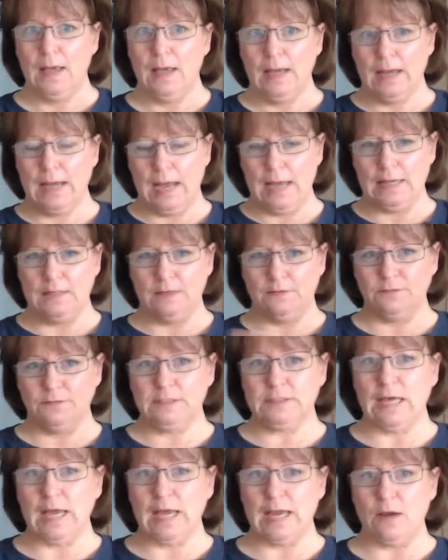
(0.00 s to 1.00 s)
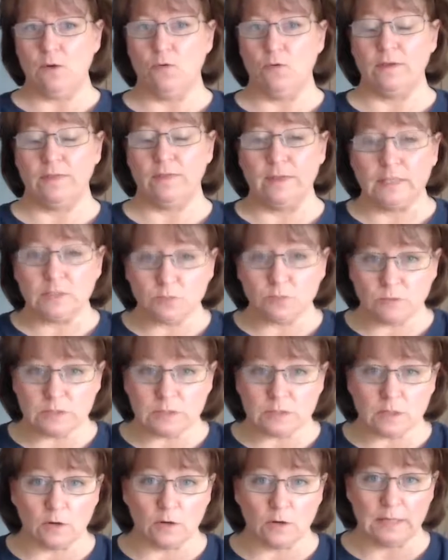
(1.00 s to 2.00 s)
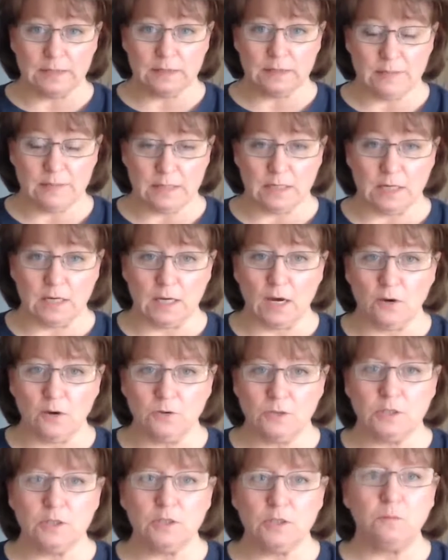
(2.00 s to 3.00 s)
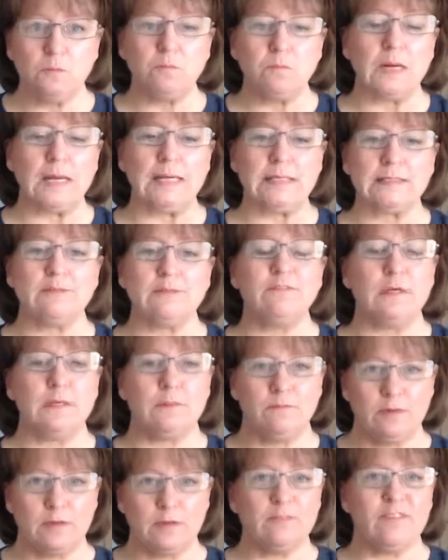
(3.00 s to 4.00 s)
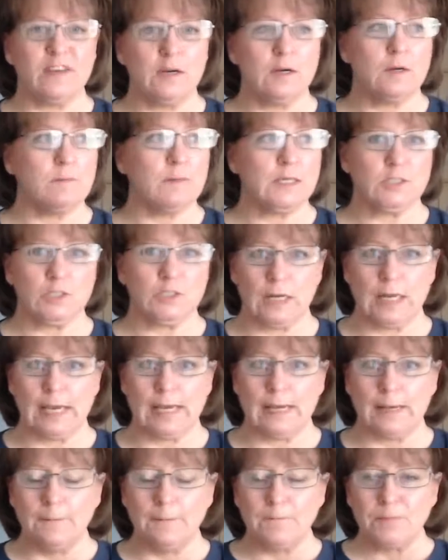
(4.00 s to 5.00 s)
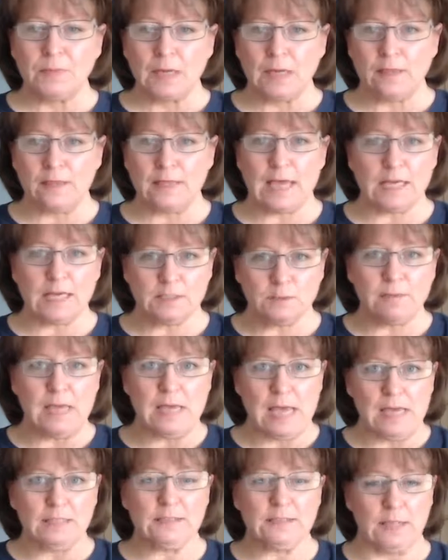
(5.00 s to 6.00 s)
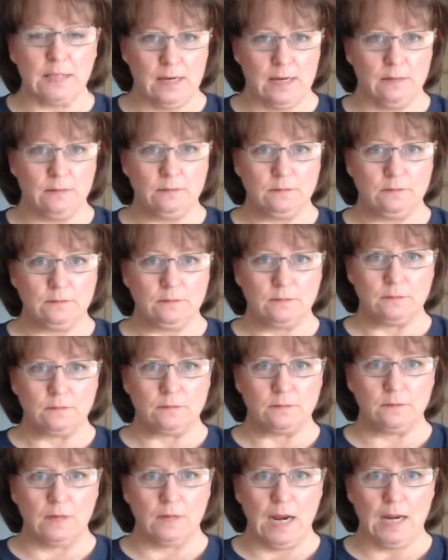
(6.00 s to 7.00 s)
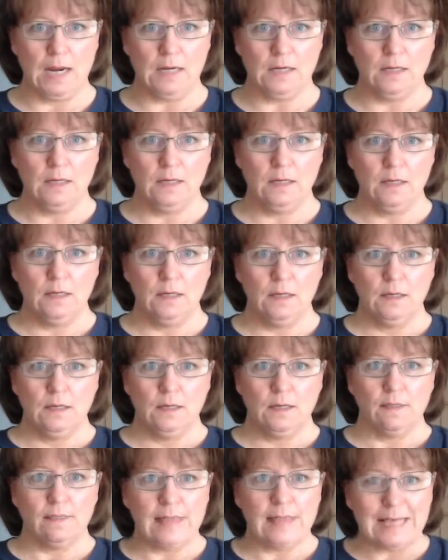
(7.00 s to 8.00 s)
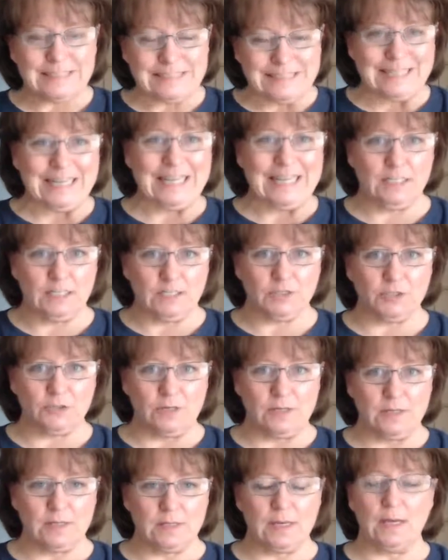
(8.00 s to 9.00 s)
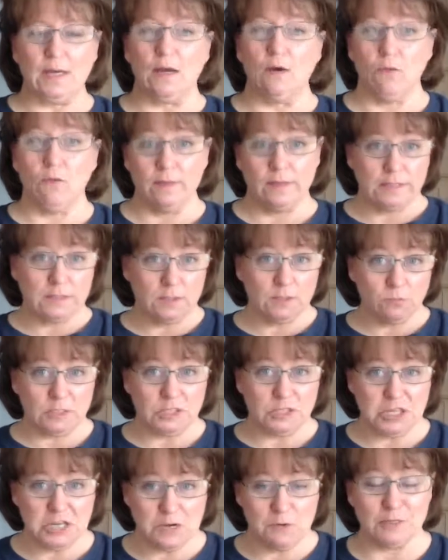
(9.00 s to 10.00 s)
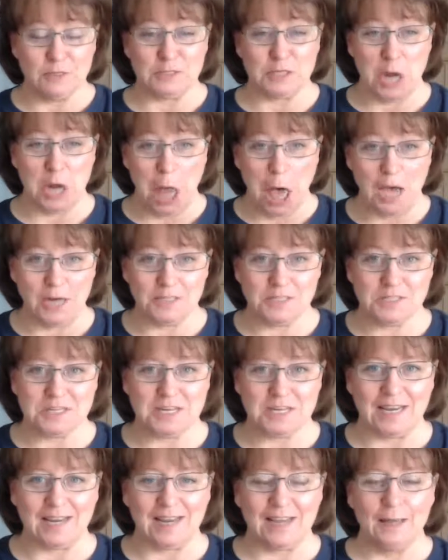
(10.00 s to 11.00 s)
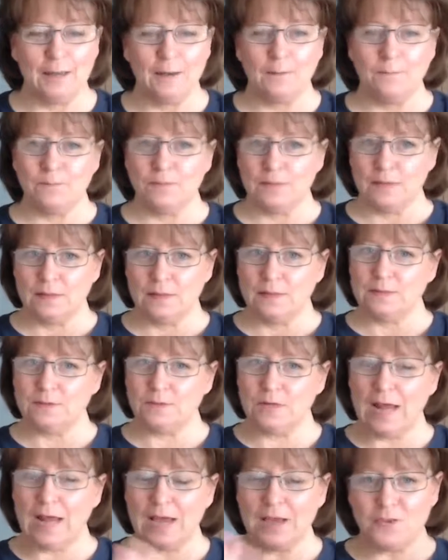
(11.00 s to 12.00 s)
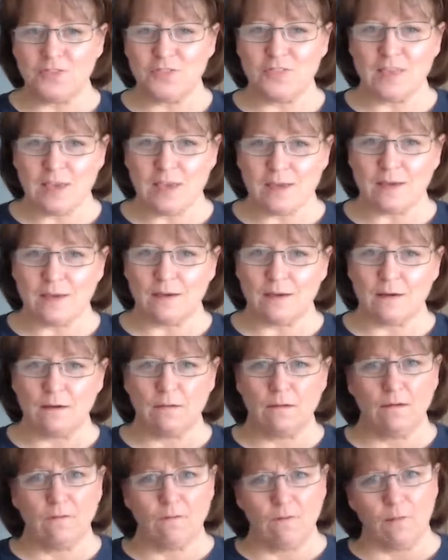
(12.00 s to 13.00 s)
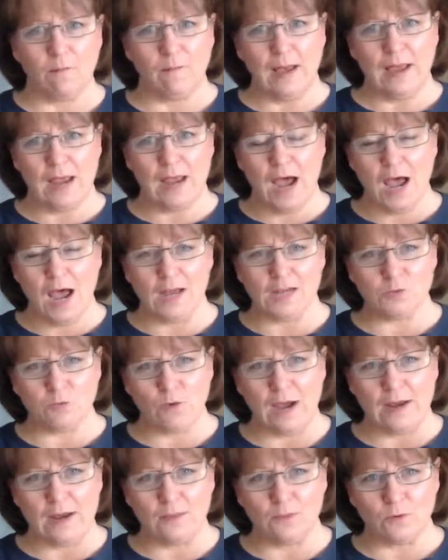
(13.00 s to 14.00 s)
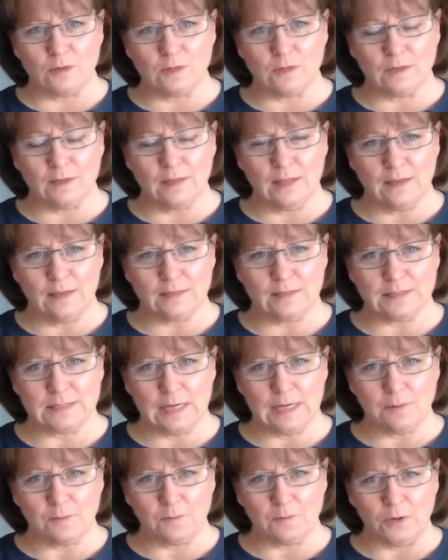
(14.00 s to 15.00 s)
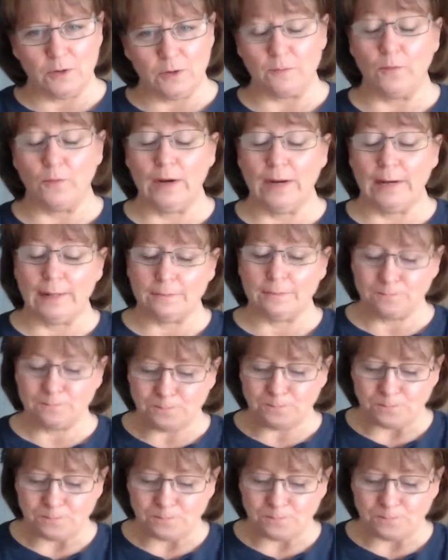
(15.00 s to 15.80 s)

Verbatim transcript: kind of site where this was going to be the go to place. It would be very much like the SBA site, right? Wow. That's an industry thing. Well, this is what she was launching. So now you think, oh my gosh, why in the world are they in the same room? Well,